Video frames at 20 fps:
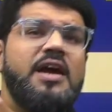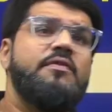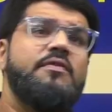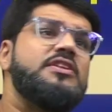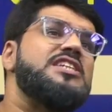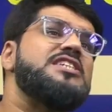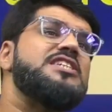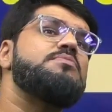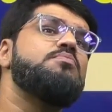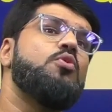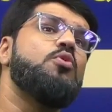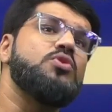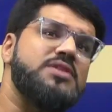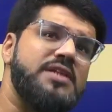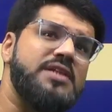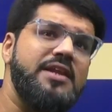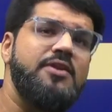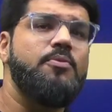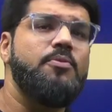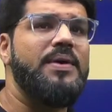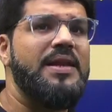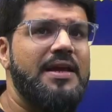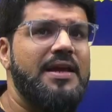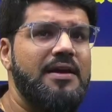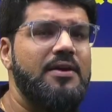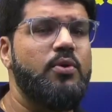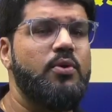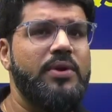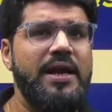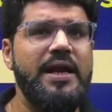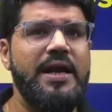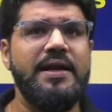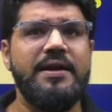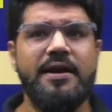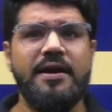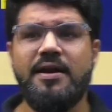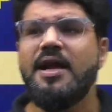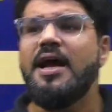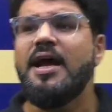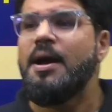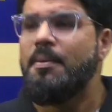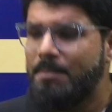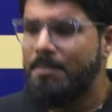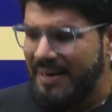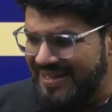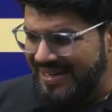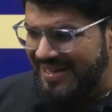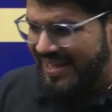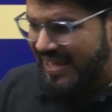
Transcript: which is mostly numerical oriented, but